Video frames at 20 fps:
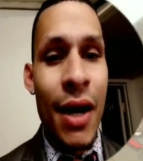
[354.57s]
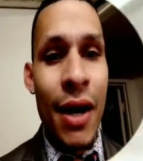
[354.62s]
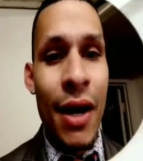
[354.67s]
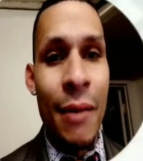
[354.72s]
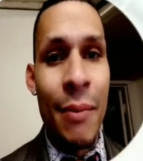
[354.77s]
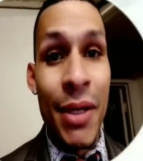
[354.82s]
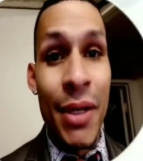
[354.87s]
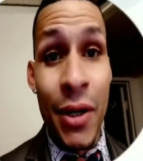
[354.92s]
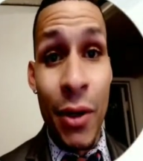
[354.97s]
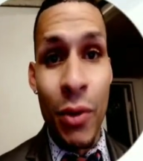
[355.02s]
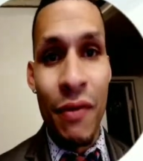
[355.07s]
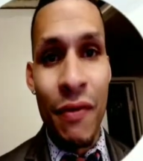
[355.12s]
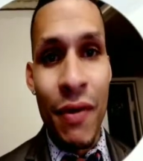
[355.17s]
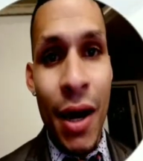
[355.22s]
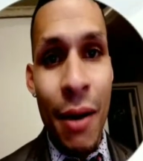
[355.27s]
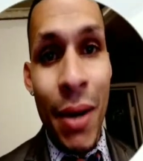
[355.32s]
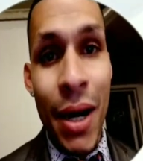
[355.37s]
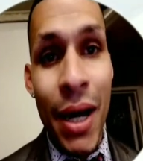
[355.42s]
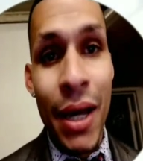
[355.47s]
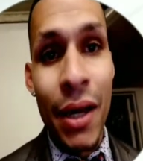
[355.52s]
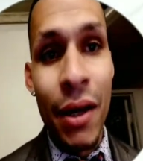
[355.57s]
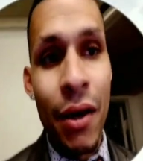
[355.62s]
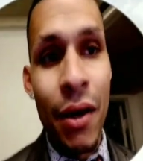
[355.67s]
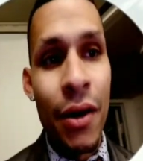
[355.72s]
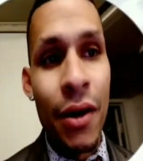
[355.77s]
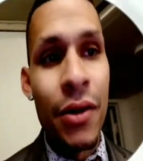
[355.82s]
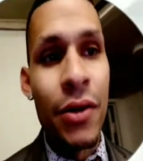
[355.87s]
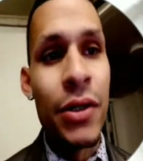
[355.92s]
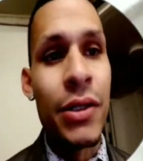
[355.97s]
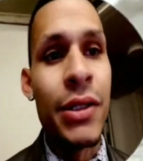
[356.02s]
we've got my other
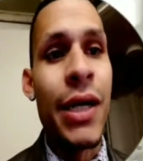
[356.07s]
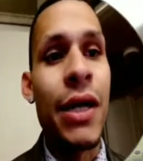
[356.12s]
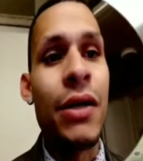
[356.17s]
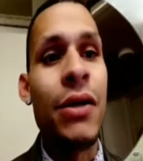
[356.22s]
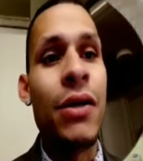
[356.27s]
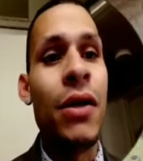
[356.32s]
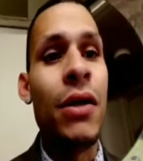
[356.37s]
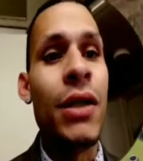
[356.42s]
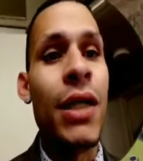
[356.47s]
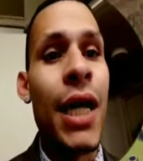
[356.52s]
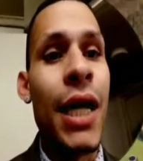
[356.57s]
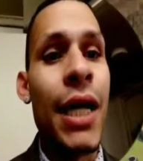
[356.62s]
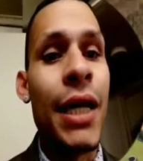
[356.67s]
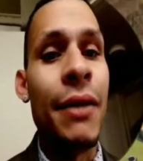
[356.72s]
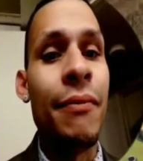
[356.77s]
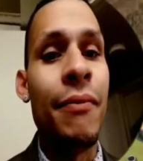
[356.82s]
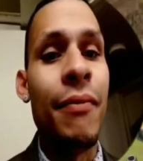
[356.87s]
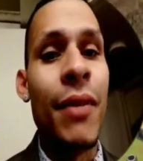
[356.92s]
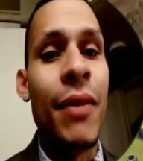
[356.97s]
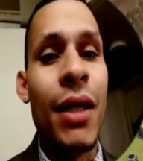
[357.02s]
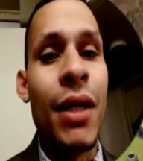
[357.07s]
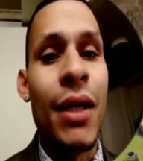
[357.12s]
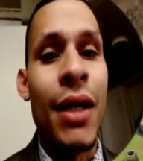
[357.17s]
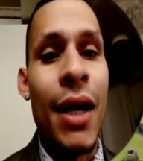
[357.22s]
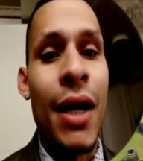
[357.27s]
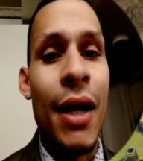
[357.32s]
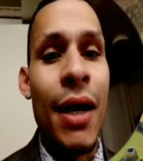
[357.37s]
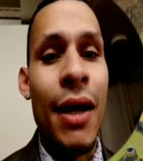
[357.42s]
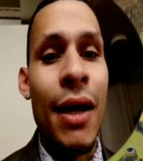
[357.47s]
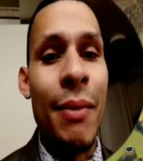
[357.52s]
Town Hall 9,
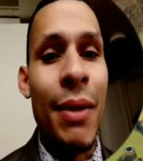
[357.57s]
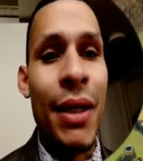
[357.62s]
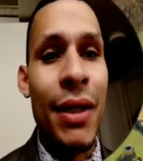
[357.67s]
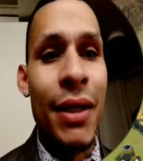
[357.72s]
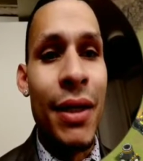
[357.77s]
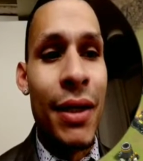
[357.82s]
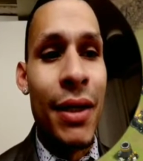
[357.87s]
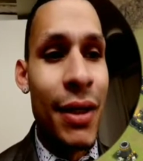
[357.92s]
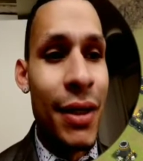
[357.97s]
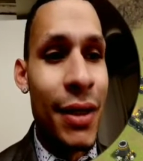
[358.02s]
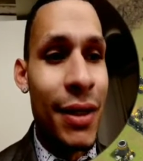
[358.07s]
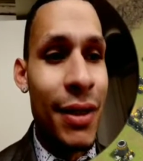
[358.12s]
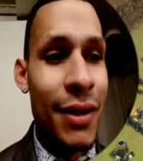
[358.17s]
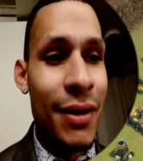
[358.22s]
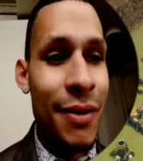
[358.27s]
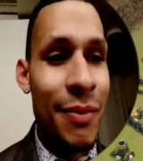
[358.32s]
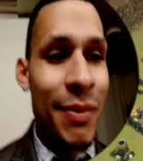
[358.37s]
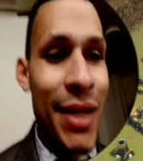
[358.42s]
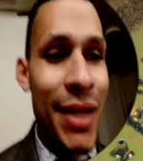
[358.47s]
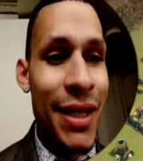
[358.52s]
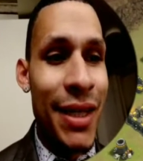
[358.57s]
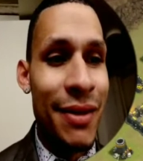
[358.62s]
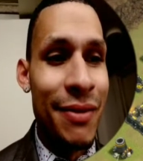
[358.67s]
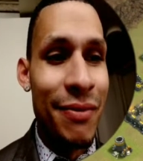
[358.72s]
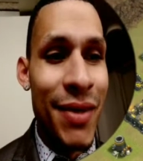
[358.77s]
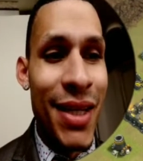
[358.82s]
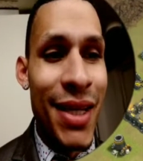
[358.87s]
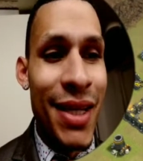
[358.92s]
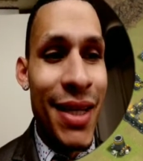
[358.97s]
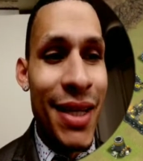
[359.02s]
and oh man,
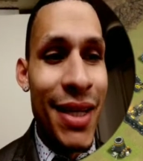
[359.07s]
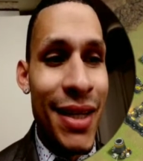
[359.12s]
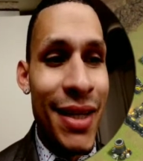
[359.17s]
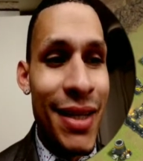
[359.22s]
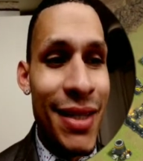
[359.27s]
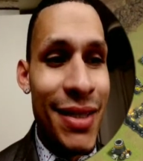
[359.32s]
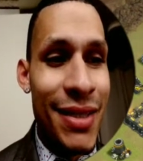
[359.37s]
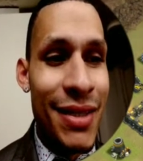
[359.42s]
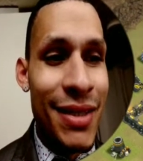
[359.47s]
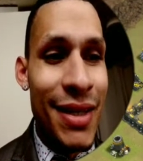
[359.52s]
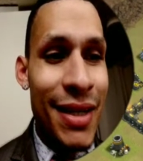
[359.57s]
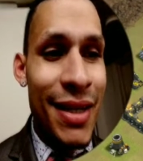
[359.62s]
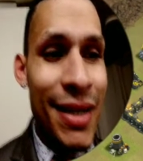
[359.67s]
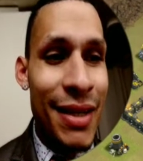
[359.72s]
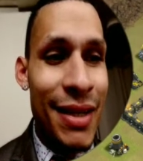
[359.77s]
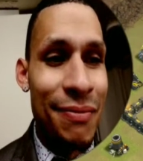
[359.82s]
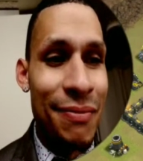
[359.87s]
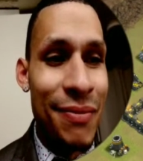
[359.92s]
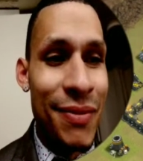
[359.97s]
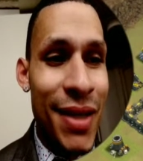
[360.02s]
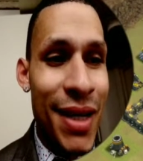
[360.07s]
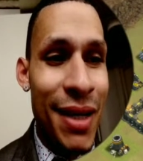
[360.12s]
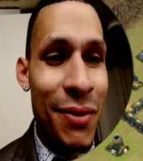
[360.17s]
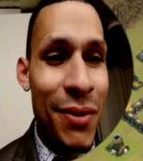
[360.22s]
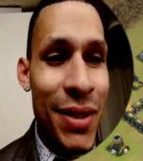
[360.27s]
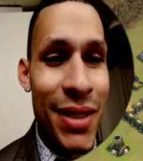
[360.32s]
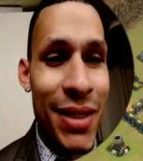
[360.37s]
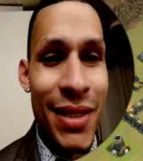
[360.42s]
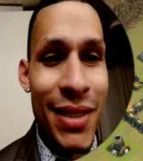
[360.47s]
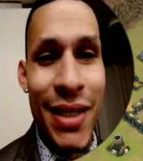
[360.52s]
this is I want to say
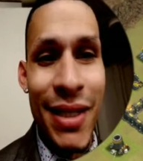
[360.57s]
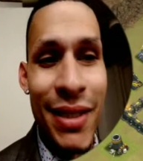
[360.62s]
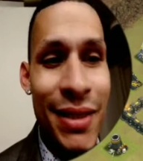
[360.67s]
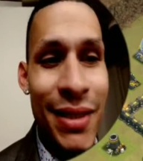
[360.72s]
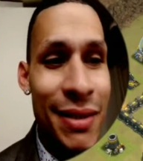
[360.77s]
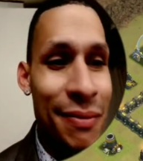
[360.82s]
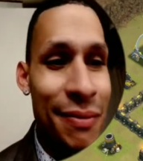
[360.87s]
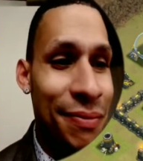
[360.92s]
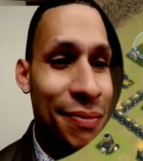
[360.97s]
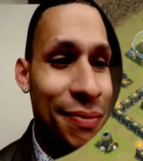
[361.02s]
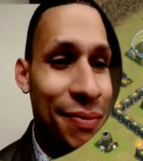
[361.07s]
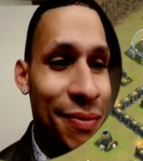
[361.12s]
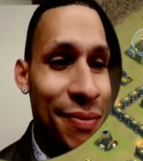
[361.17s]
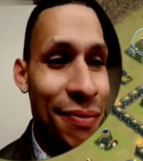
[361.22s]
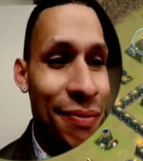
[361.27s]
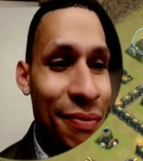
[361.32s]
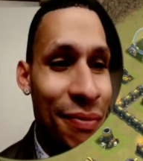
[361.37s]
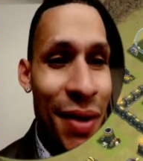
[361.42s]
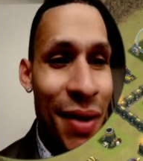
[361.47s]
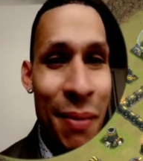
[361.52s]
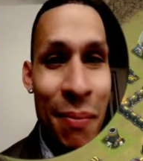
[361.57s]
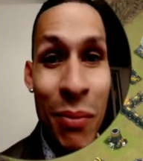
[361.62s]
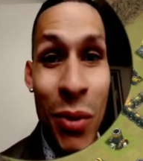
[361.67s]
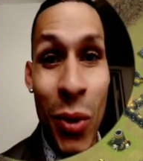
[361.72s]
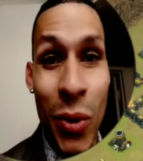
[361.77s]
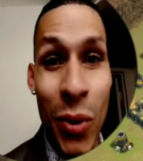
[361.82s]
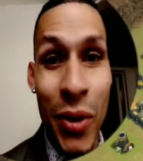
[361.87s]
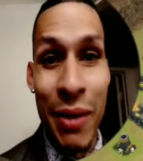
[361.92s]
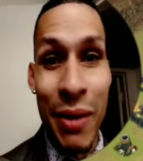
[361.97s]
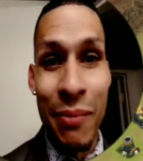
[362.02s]
it's boring,
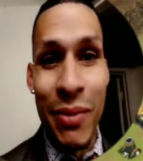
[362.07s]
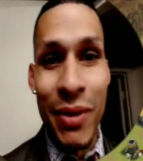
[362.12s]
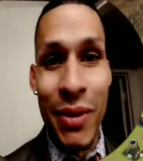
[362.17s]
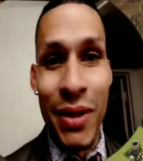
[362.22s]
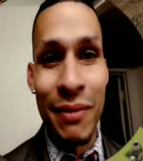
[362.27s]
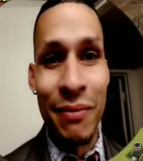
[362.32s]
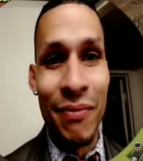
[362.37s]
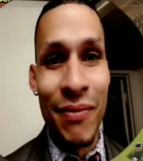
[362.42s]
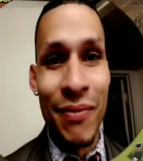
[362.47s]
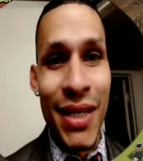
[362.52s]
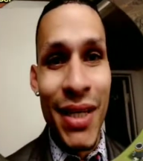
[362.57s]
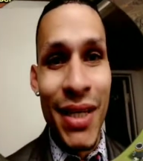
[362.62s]
but it's